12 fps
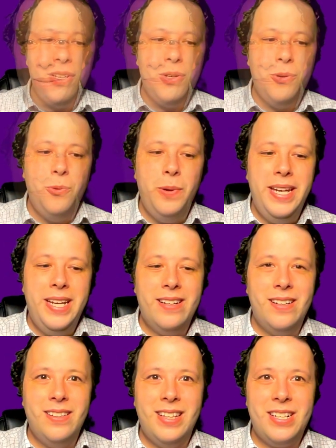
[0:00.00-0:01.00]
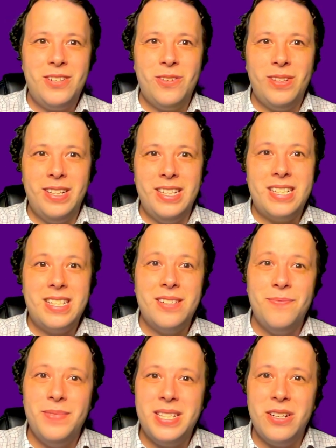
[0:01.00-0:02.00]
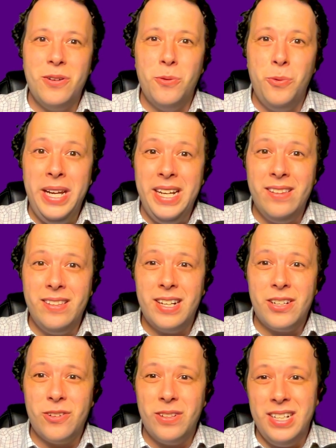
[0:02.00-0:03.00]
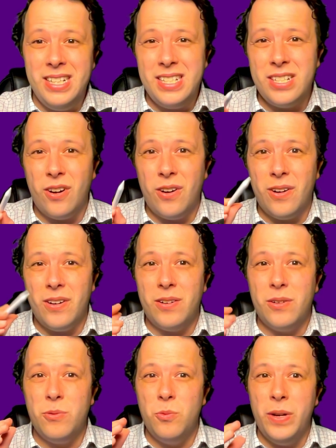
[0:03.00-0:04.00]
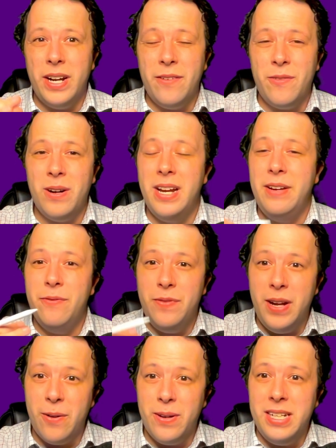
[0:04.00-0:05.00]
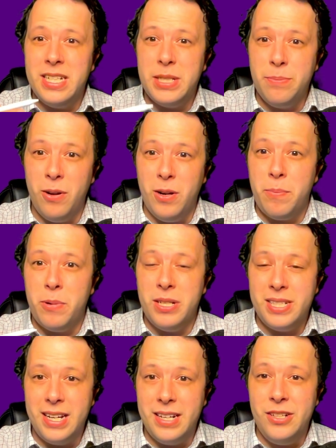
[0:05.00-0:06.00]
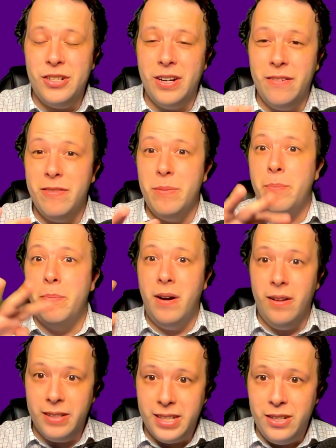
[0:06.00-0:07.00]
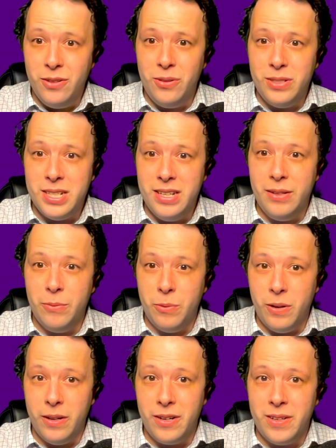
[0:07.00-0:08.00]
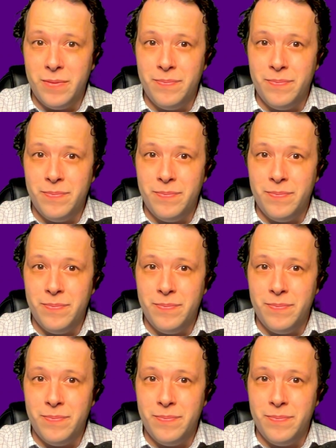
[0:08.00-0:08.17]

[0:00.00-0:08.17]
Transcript: weak electrolytes. So weak electrolytes are whenever a very small percentage of the molecules in water,